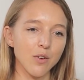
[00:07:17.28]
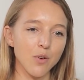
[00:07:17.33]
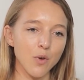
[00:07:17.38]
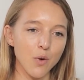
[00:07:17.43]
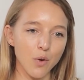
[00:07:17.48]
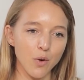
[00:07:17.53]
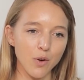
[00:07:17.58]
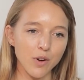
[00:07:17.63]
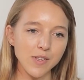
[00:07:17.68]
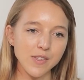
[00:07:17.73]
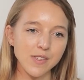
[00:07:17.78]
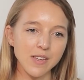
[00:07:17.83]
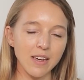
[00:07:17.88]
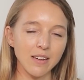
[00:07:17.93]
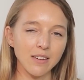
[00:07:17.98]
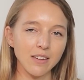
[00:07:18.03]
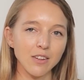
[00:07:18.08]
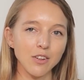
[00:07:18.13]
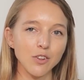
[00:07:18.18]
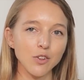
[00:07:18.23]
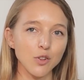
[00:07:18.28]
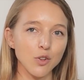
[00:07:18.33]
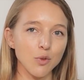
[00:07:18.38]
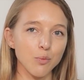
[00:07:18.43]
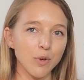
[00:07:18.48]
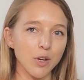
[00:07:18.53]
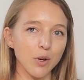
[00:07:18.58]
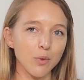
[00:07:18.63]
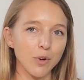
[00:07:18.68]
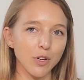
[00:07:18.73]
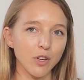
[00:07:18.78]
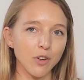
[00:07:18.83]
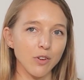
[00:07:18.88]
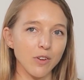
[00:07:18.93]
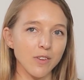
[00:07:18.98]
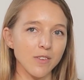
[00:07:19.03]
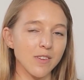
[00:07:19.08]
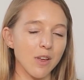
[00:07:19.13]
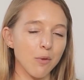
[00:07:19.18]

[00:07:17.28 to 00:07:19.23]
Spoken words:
course and then you do the peer work units,